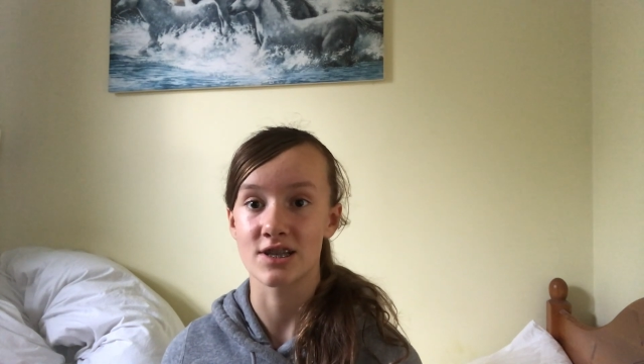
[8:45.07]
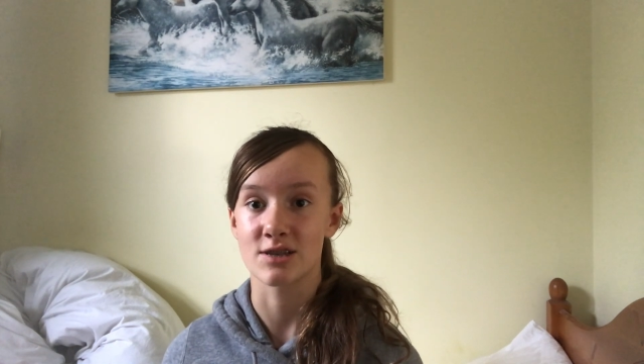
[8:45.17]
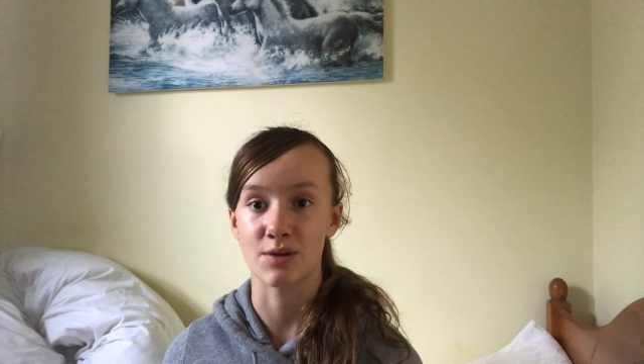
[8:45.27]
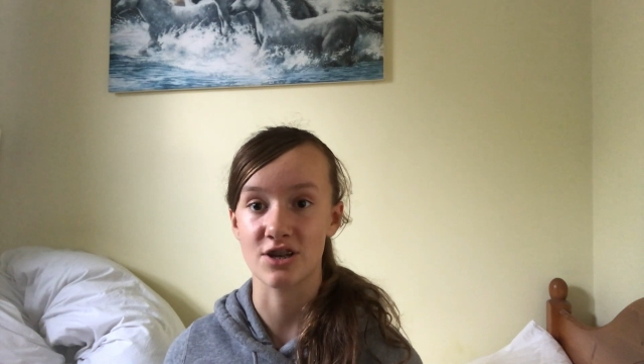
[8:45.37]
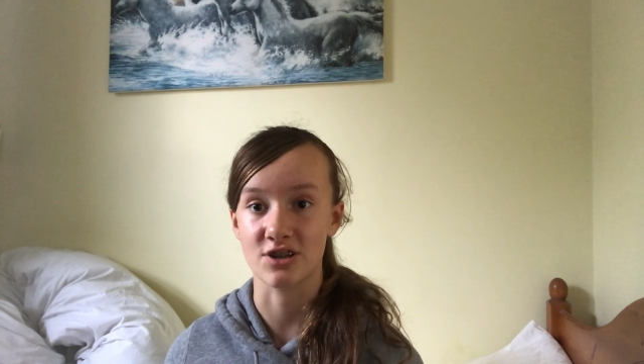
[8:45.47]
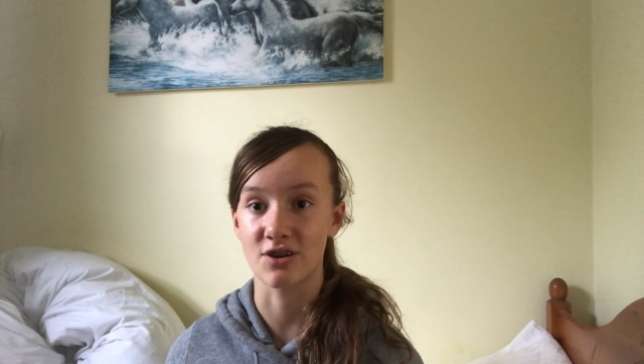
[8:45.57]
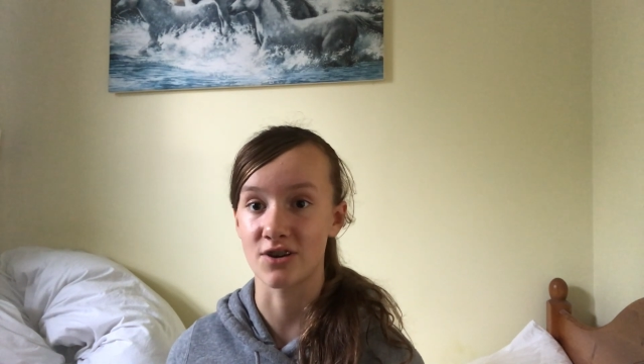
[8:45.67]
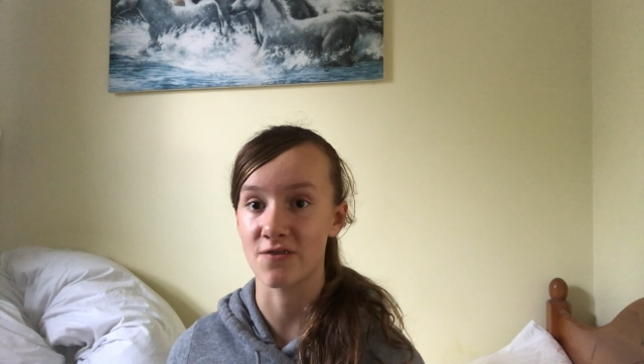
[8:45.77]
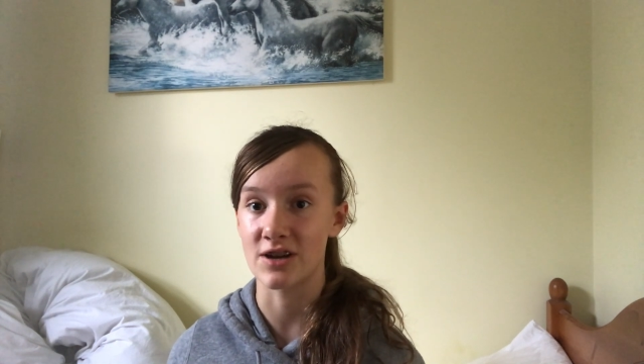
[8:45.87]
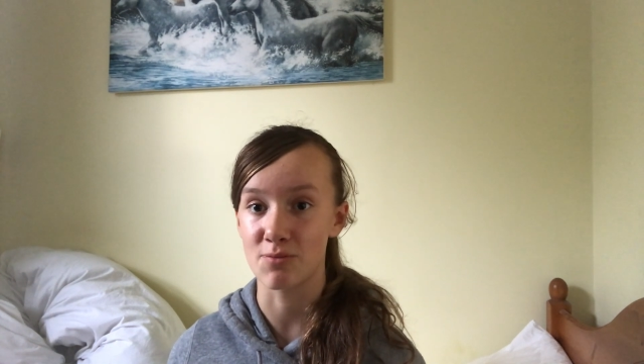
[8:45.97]
especially on a
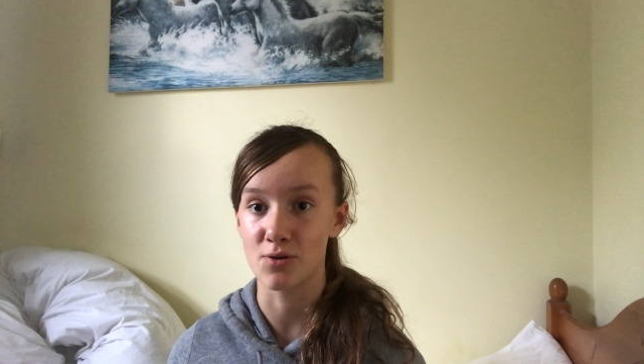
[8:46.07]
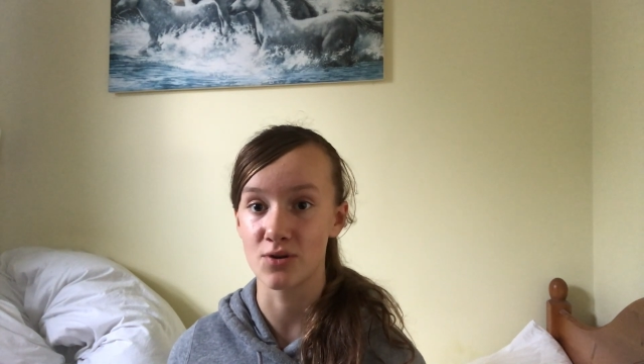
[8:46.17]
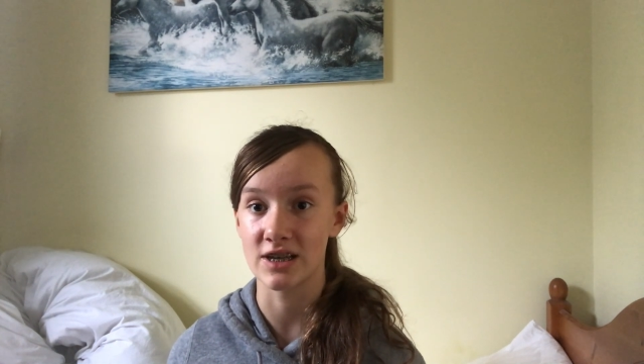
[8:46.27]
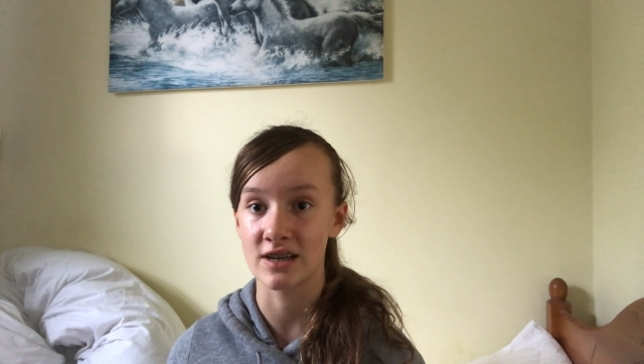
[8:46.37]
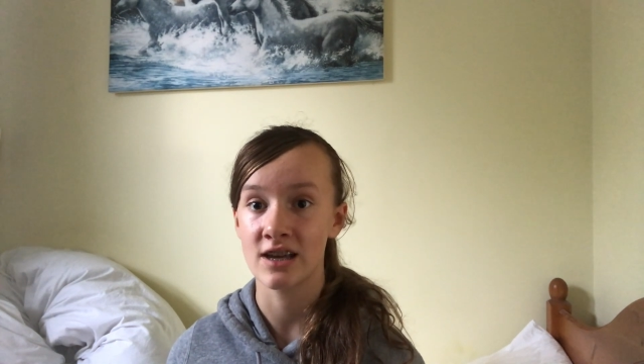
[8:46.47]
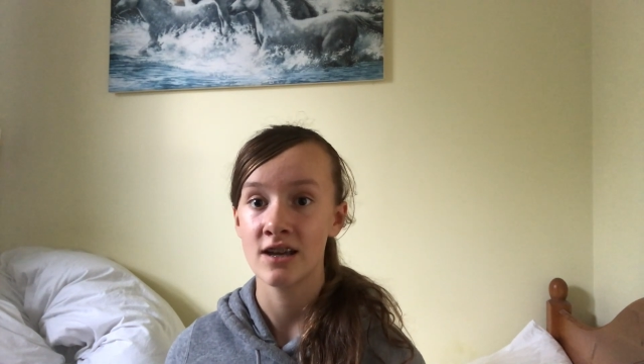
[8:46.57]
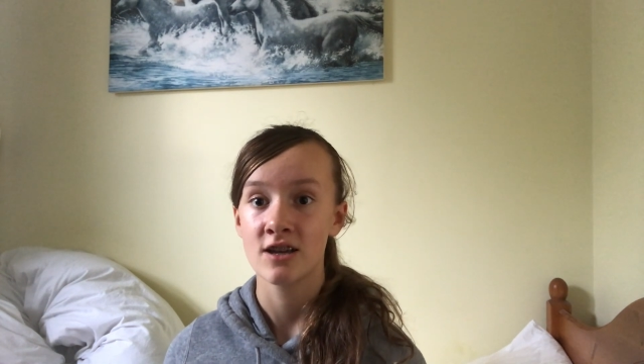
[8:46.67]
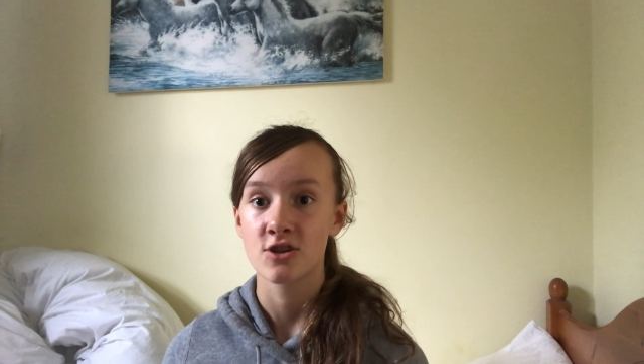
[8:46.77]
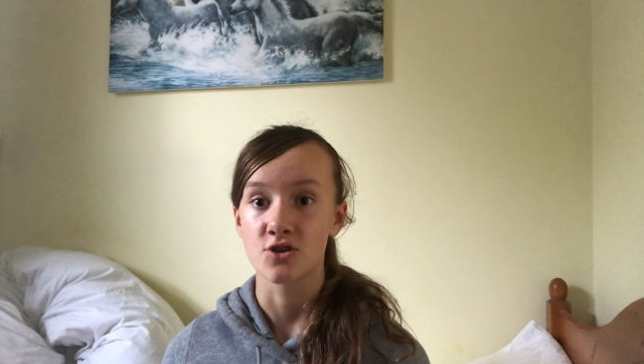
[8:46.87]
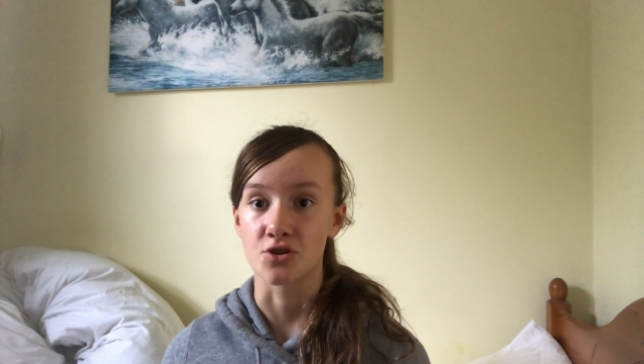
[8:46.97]
fell pony,
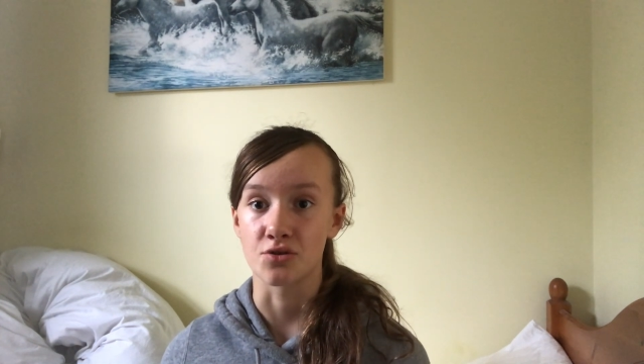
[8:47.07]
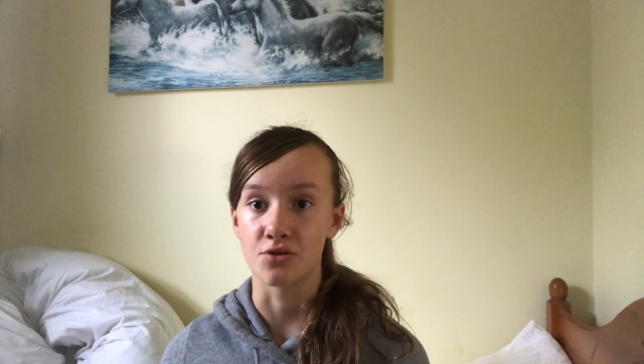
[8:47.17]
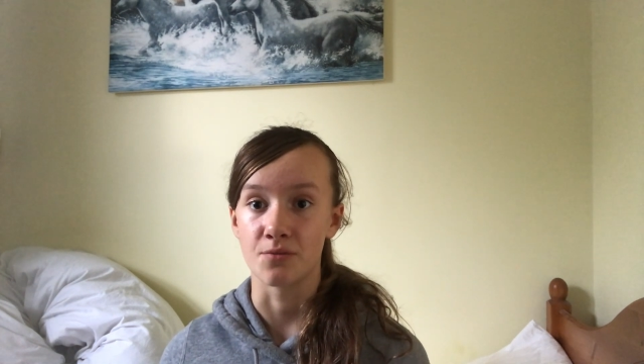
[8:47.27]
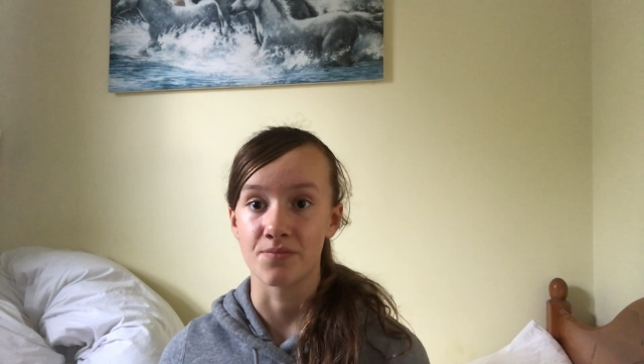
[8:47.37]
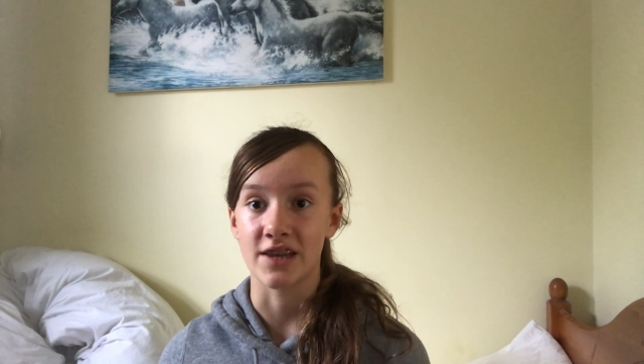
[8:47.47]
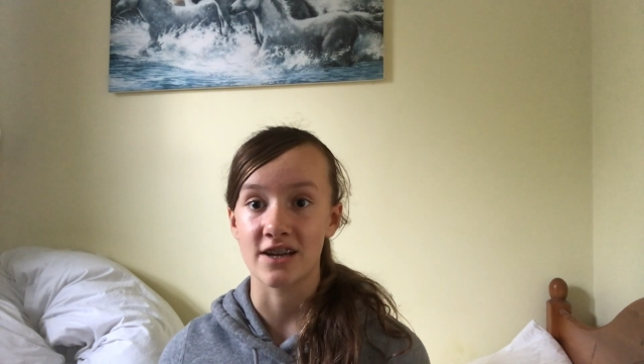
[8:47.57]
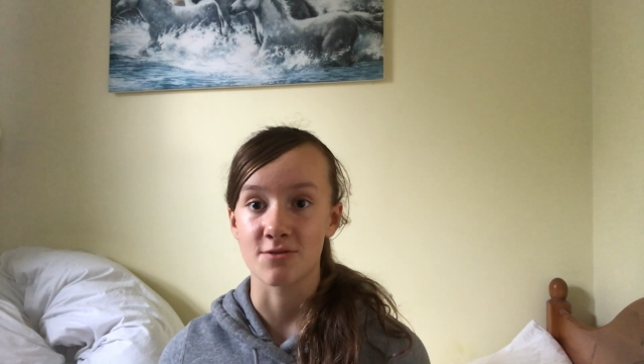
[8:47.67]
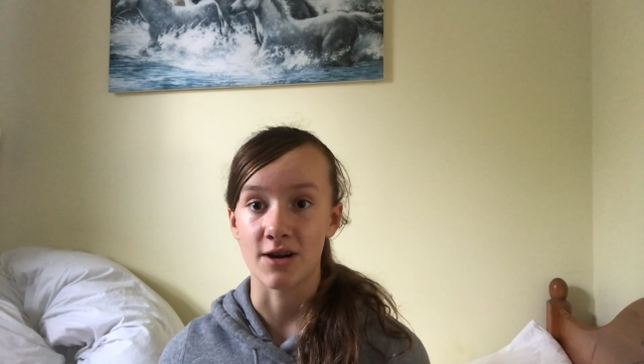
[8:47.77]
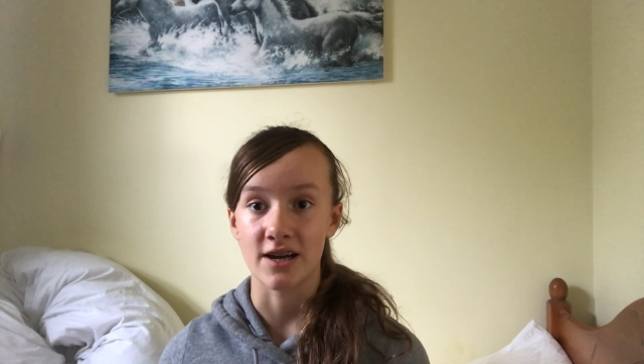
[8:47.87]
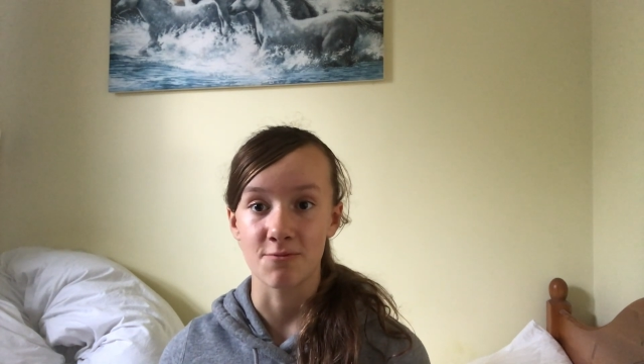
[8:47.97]
so that's
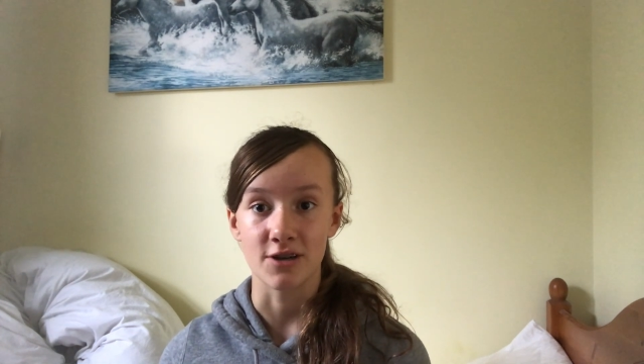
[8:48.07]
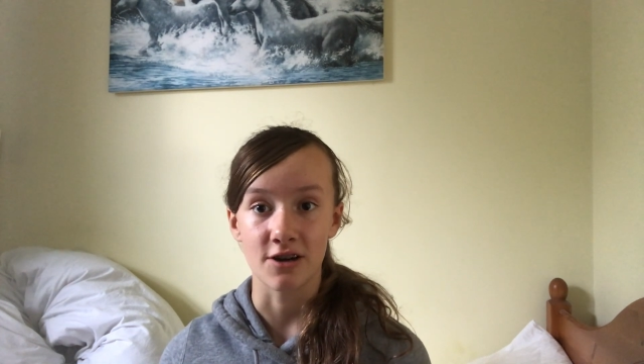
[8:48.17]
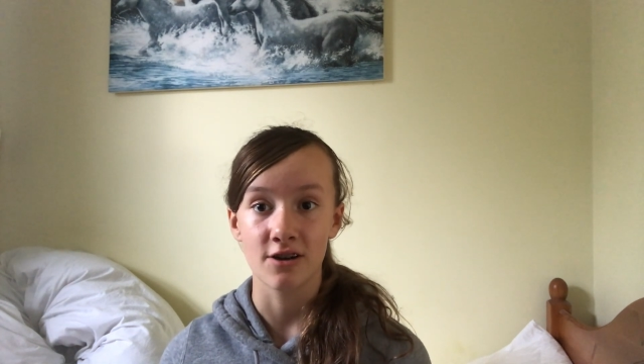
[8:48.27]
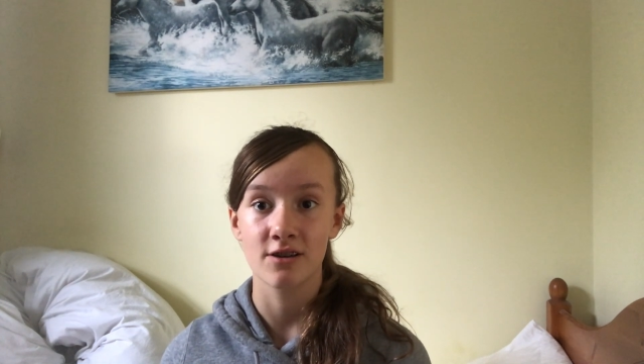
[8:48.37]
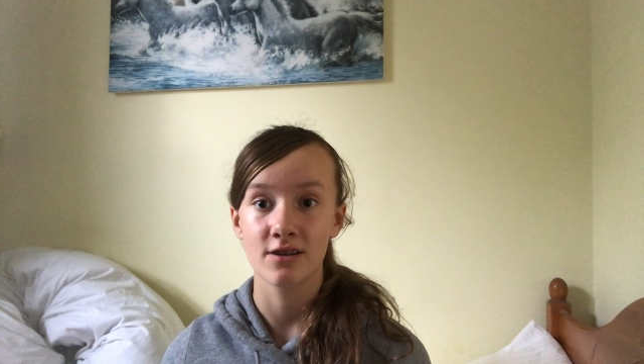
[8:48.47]
what I wear.